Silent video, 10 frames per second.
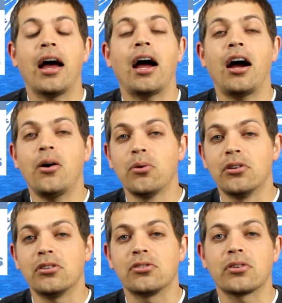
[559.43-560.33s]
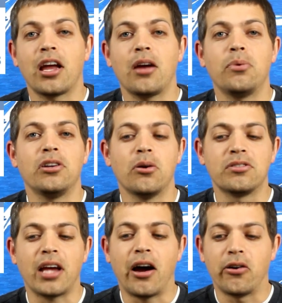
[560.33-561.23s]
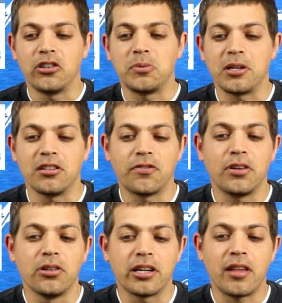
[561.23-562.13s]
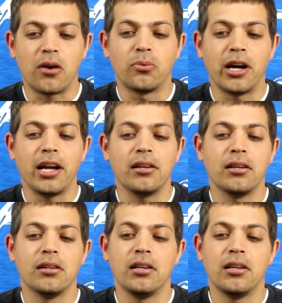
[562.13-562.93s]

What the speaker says: hours. Okay, we know it's hours because if we look at that rate,